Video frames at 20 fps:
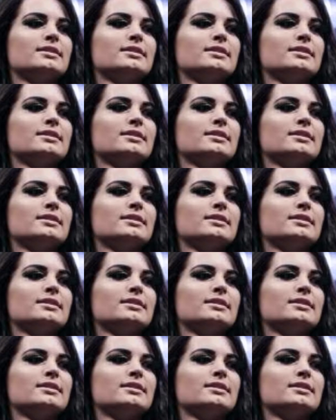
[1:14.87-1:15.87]

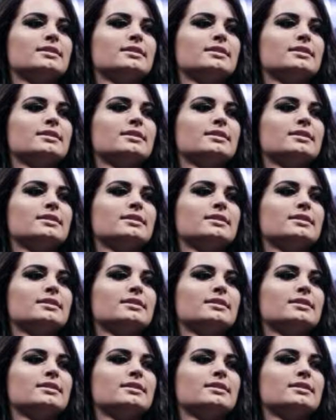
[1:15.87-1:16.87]

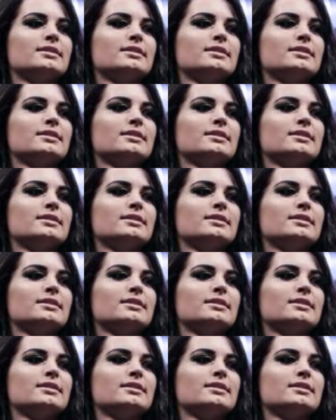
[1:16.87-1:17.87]

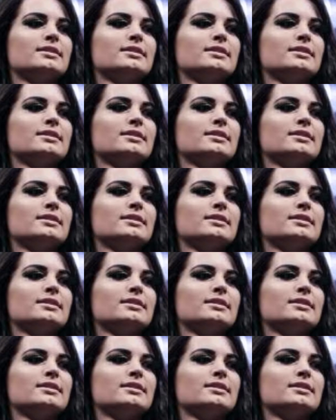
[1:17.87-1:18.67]
This is a still picture; no speech is visible.